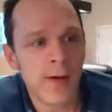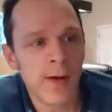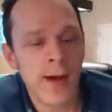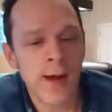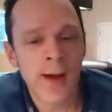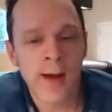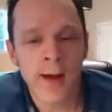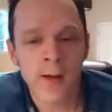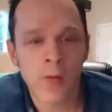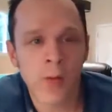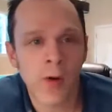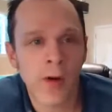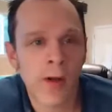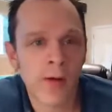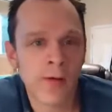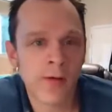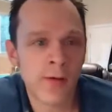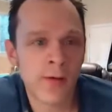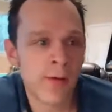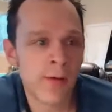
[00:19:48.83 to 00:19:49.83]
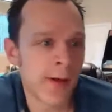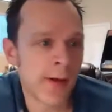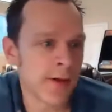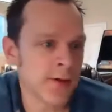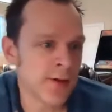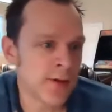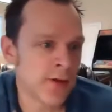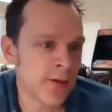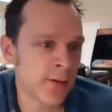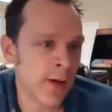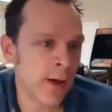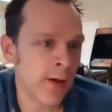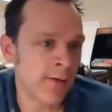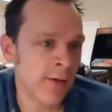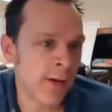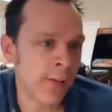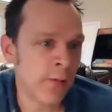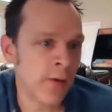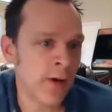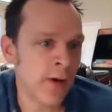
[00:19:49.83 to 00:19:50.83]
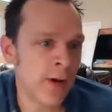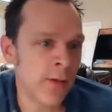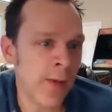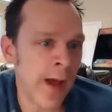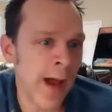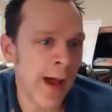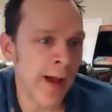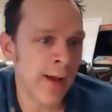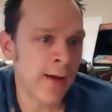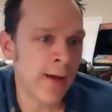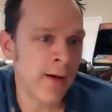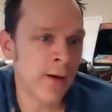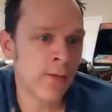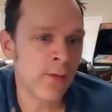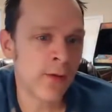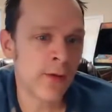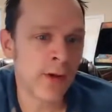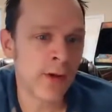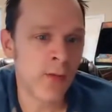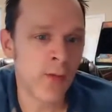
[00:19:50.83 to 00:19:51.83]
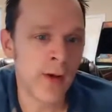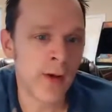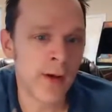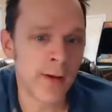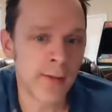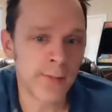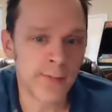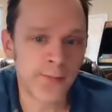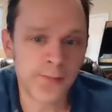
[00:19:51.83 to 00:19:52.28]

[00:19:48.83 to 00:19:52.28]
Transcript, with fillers: and what I'll do is I'll just I'll just bring you back here really quick,